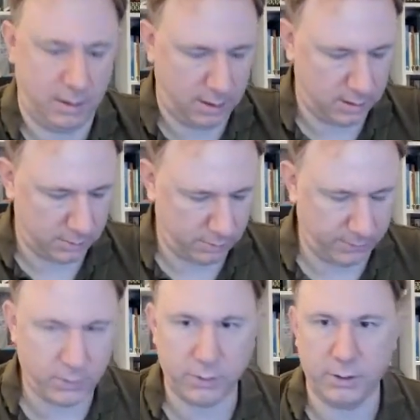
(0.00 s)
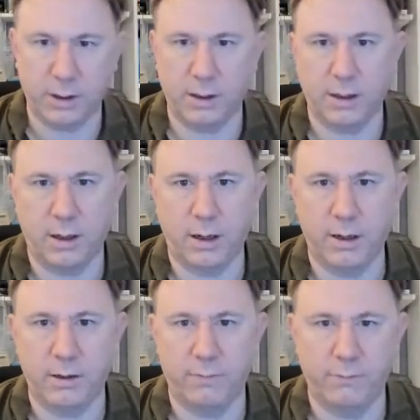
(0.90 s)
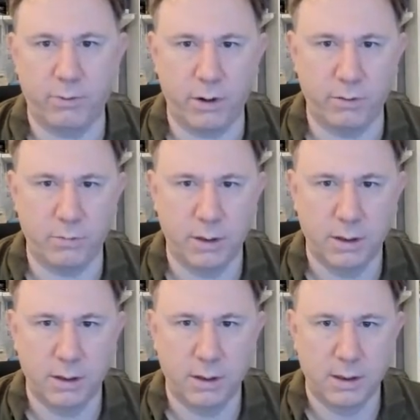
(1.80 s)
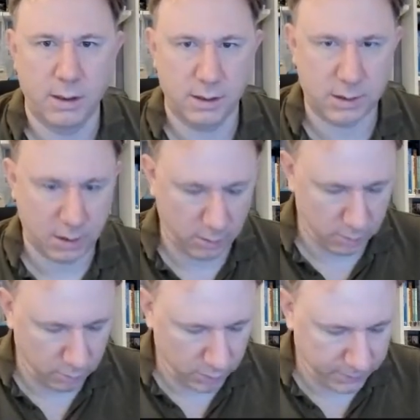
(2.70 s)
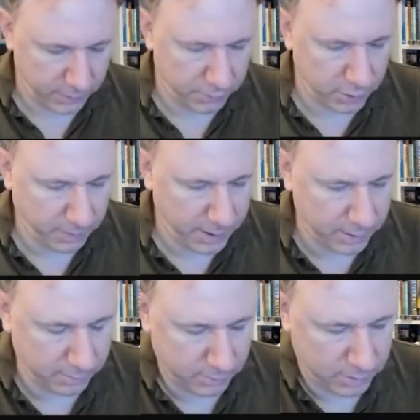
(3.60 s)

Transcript: And we've got the I Love Rome. So, what if I put the peg